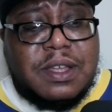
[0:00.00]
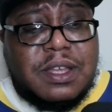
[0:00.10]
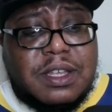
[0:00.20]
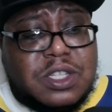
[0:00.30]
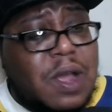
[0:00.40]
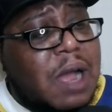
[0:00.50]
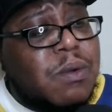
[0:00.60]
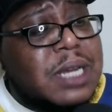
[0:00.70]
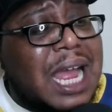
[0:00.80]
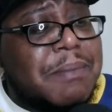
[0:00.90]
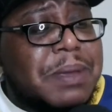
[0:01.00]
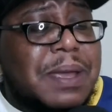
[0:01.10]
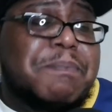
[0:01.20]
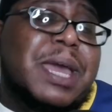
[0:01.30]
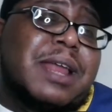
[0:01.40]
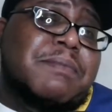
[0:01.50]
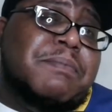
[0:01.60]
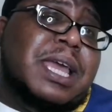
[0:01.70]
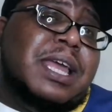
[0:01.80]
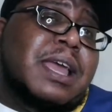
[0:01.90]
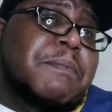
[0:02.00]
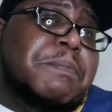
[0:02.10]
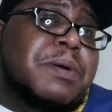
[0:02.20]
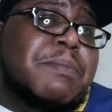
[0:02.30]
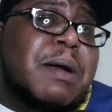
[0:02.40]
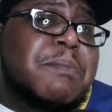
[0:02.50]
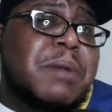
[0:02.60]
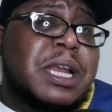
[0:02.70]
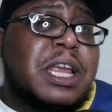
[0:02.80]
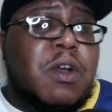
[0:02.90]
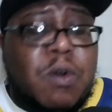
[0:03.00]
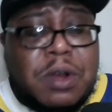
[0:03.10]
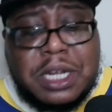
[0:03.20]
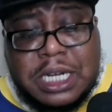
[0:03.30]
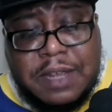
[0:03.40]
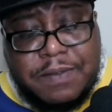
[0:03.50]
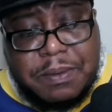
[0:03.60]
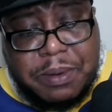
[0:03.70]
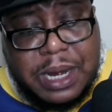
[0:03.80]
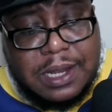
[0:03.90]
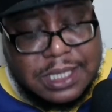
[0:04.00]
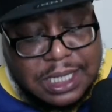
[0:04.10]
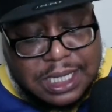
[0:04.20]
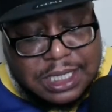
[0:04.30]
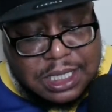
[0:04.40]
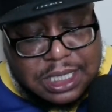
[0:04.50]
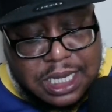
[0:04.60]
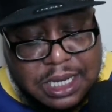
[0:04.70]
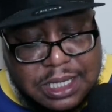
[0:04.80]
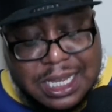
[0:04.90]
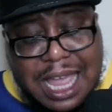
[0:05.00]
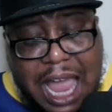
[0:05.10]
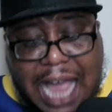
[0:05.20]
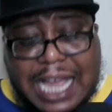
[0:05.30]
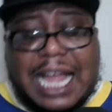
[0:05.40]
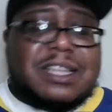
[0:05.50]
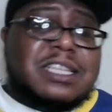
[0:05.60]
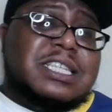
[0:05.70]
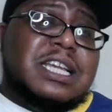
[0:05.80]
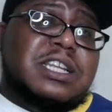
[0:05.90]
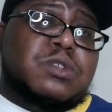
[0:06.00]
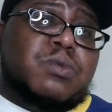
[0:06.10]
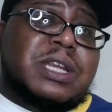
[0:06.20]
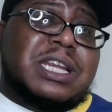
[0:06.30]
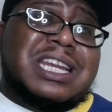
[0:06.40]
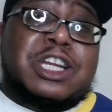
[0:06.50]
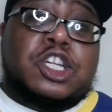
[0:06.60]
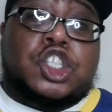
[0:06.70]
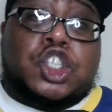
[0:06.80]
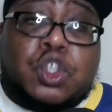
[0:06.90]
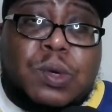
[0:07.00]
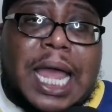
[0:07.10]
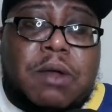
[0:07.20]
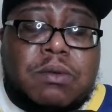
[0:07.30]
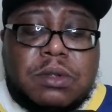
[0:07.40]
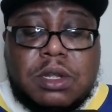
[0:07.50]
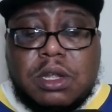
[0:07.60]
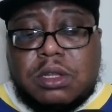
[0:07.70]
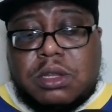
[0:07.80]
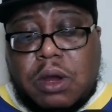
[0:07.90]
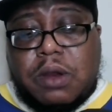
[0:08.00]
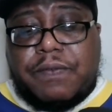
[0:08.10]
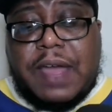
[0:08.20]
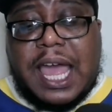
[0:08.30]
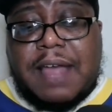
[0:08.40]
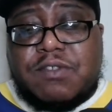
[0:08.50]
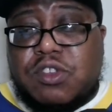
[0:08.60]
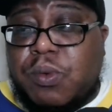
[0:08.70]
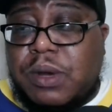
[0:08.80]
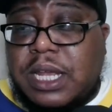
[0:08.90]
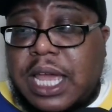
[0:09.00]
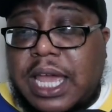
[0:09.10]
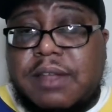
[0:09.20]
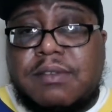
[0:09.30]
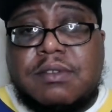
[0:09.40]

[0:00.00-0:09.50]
So I will not be a betting man and put my money on the Cleveland Browns against the Steelers. I got the Steelers winning in the shootout, 35-28.